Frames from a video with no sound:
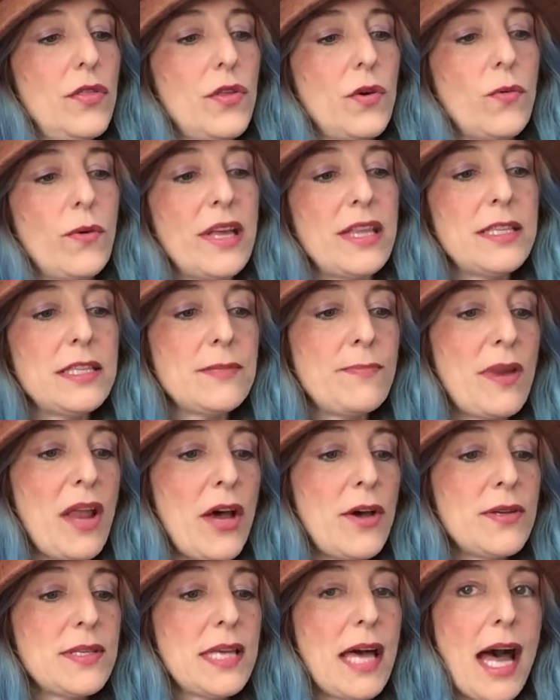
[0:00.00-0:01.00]
The wind
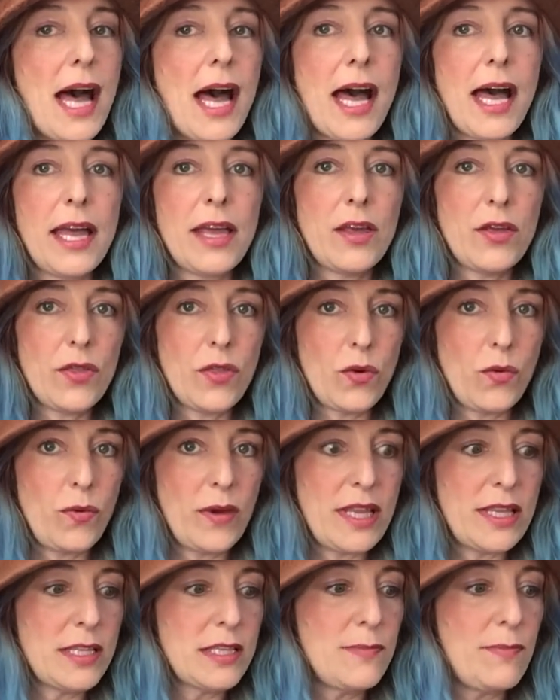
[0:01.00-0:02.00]
blows high, the
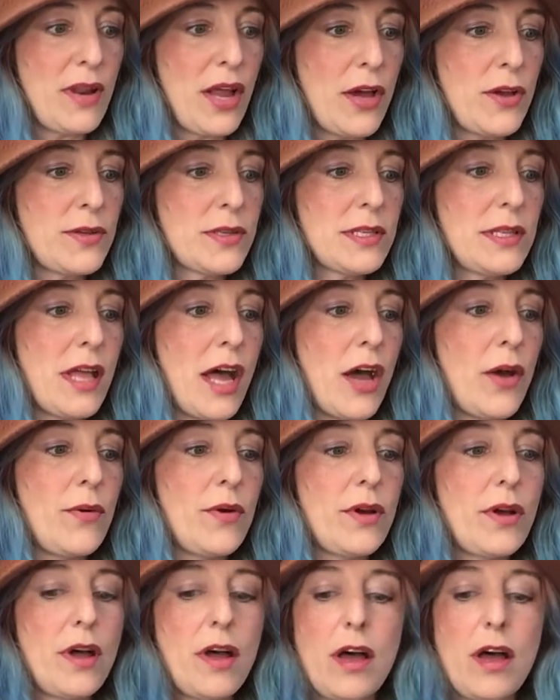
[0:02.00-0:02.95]
wind blows low.